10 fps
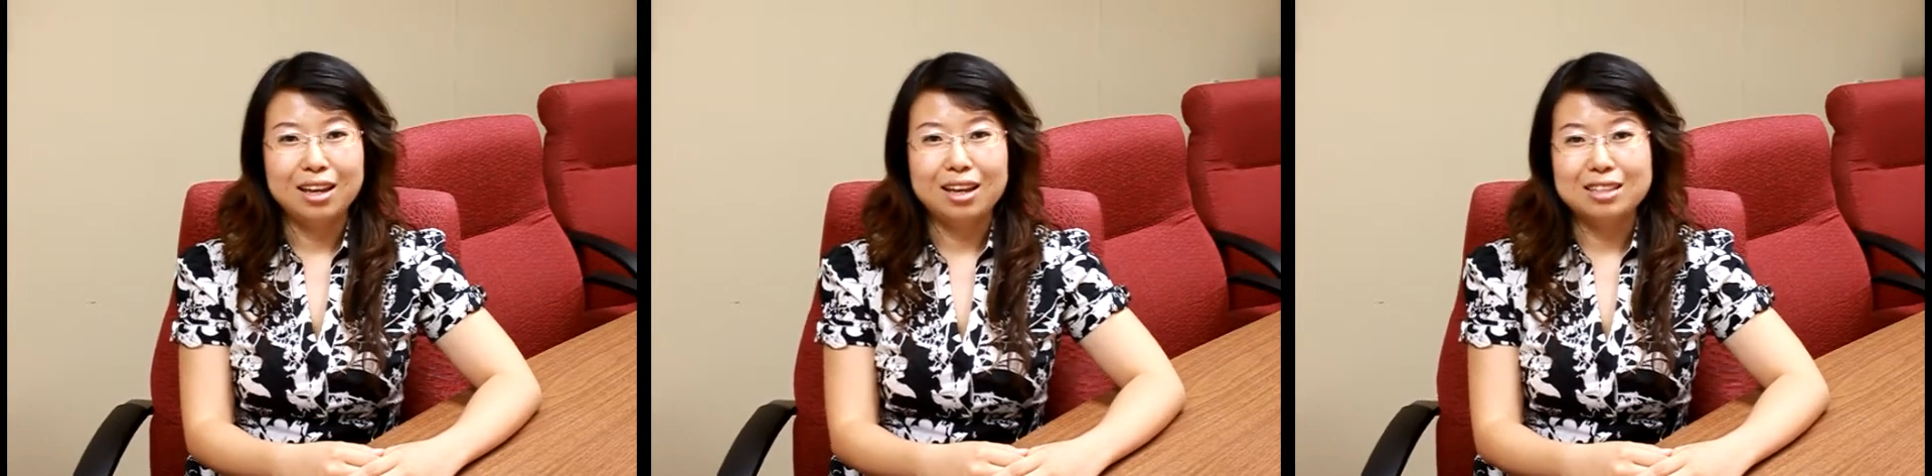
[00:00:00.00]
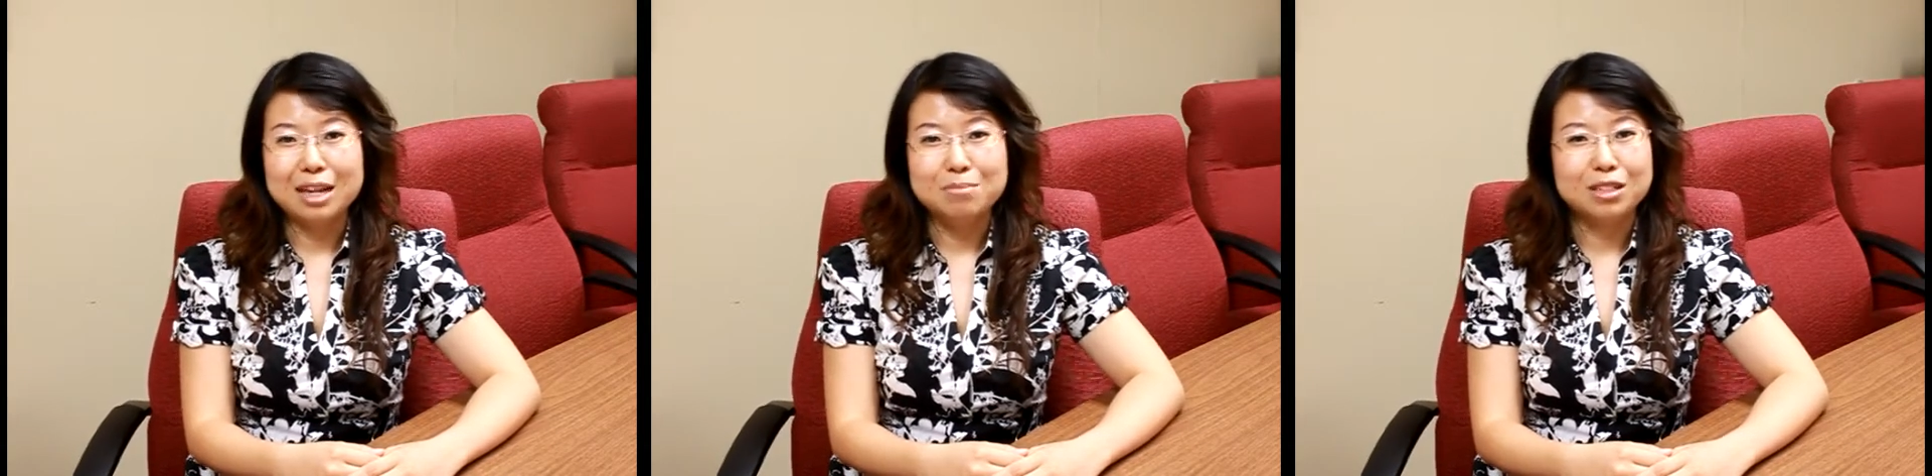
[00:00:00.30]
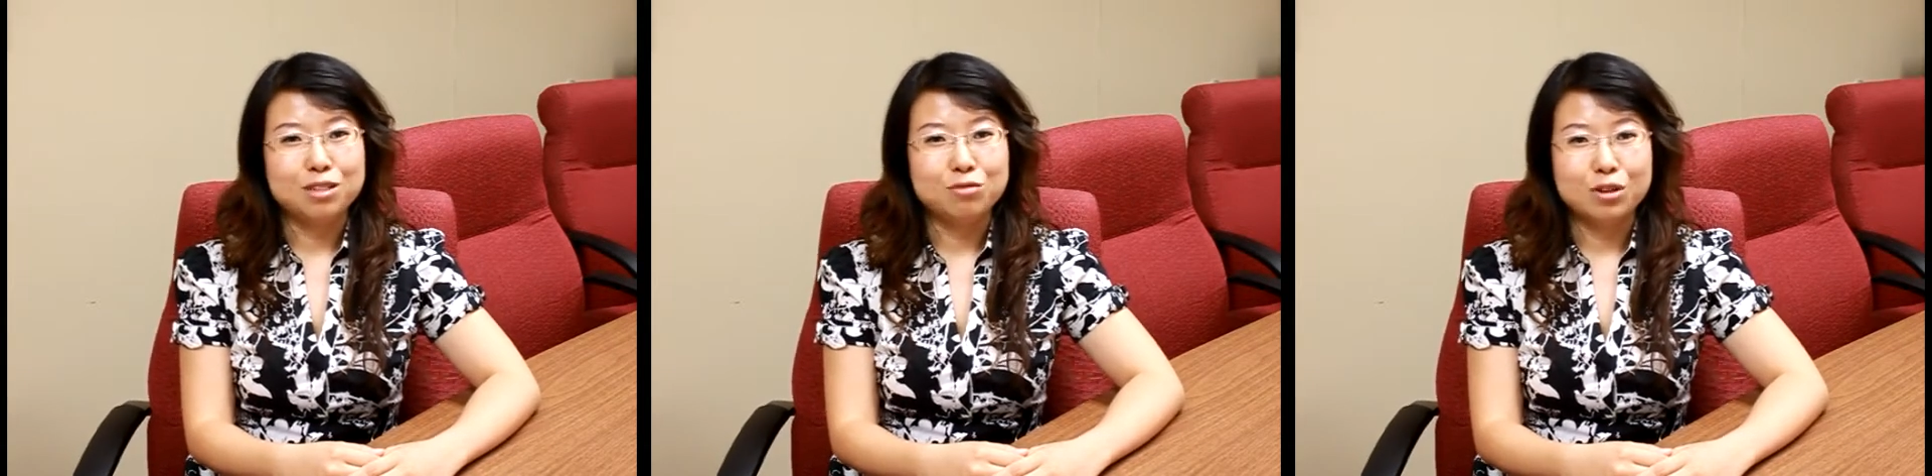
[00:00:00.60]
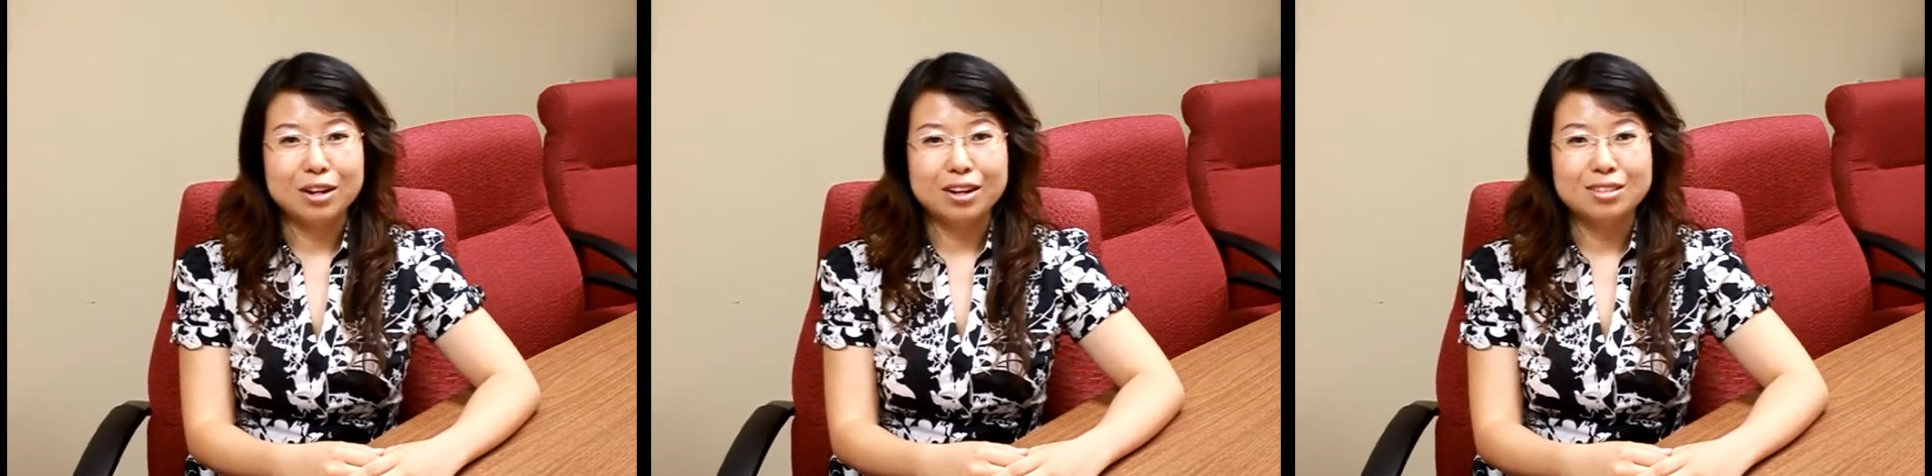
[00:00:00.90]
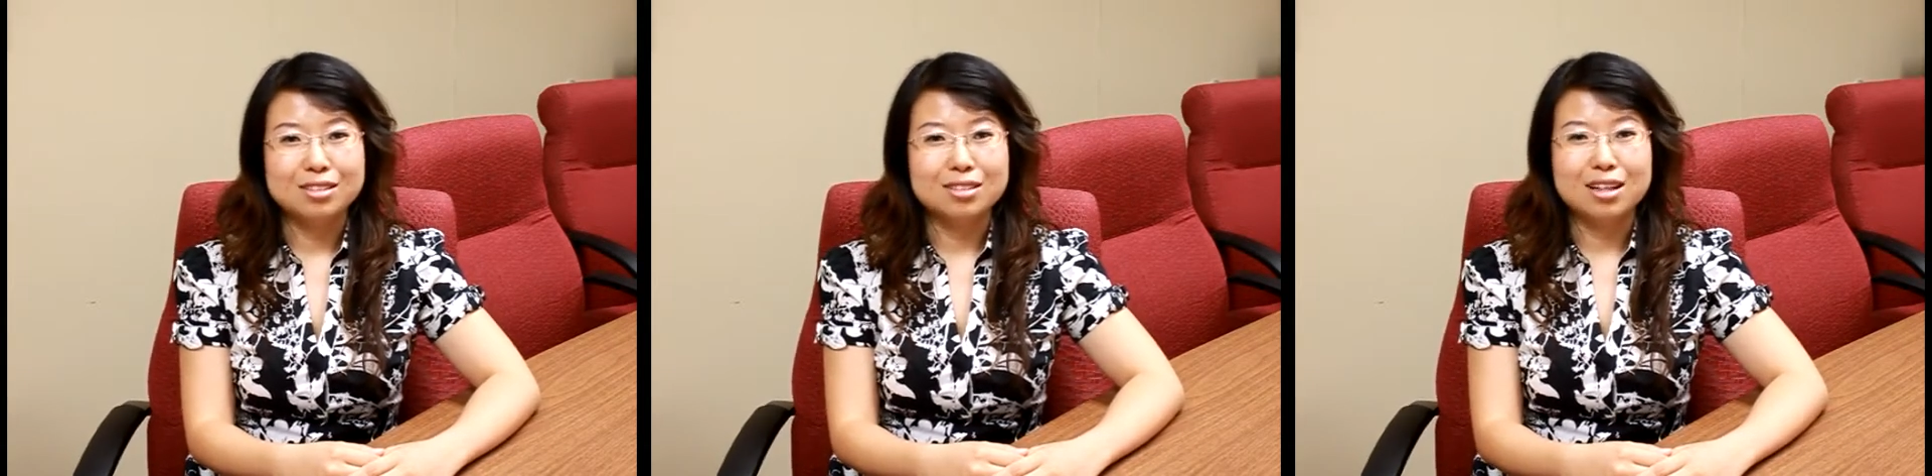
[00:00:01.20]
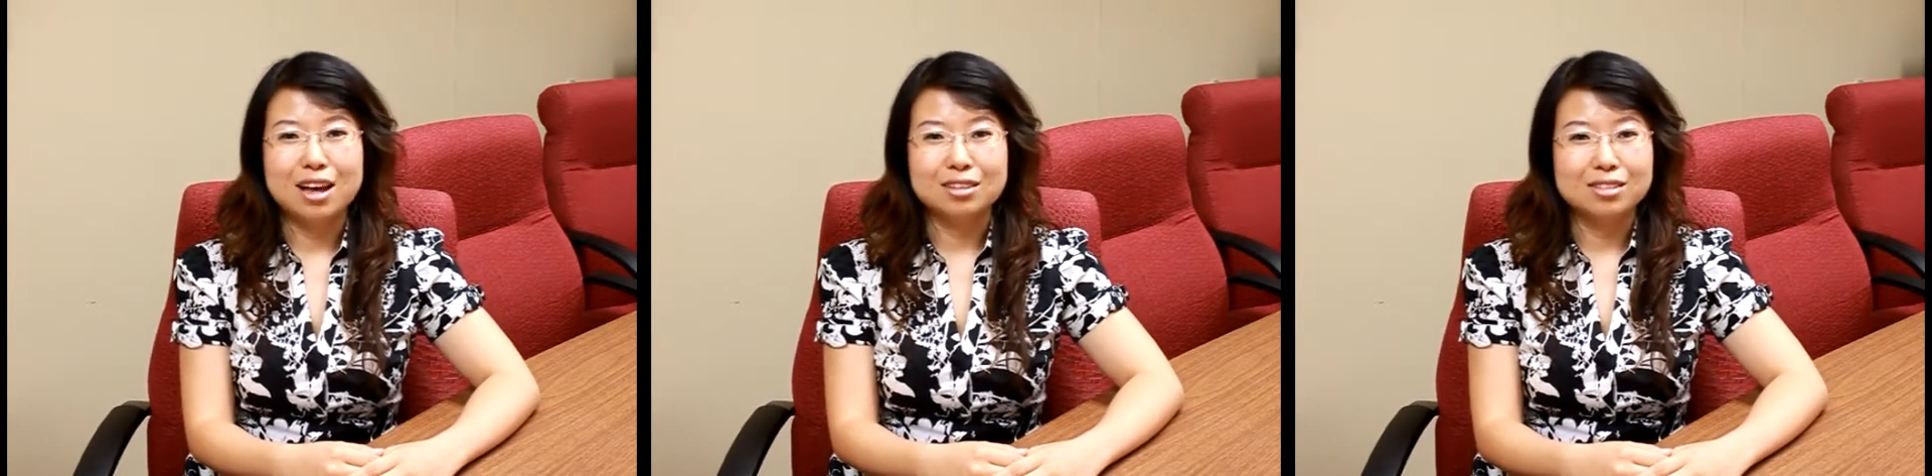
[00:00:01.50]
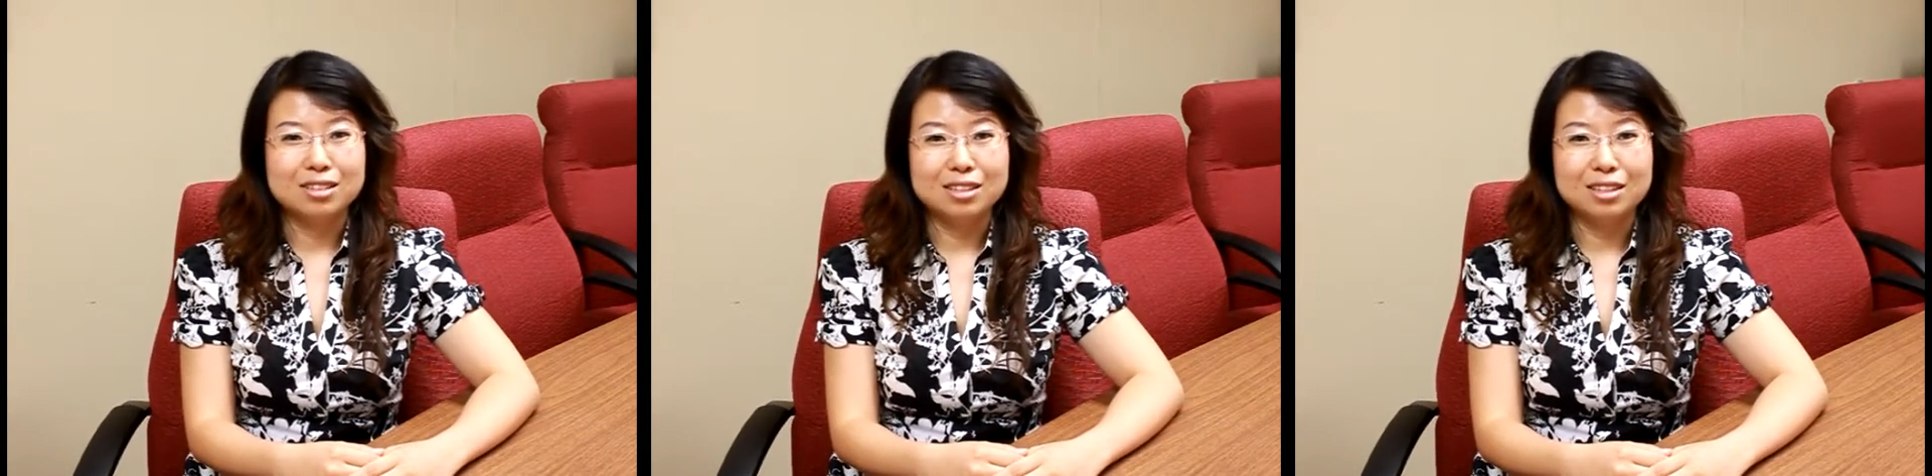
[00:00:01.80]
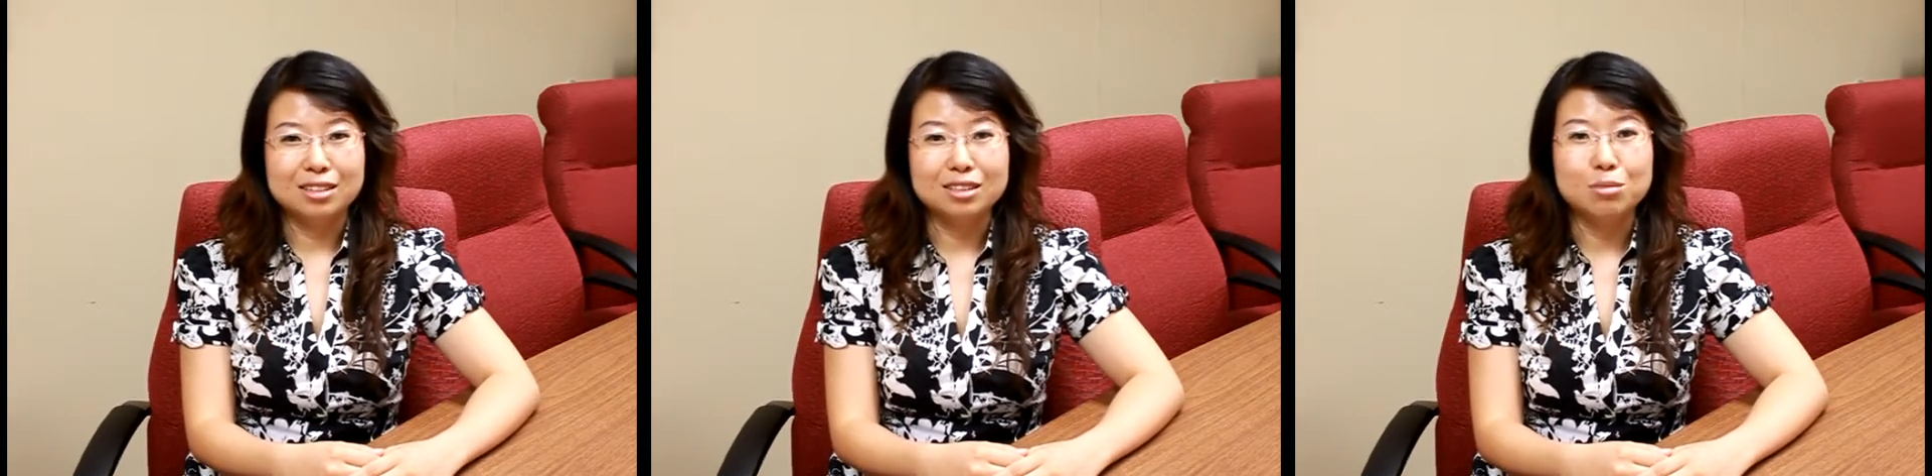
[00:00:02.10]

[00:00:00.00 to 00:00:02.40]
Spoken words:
And I mainly focus on studying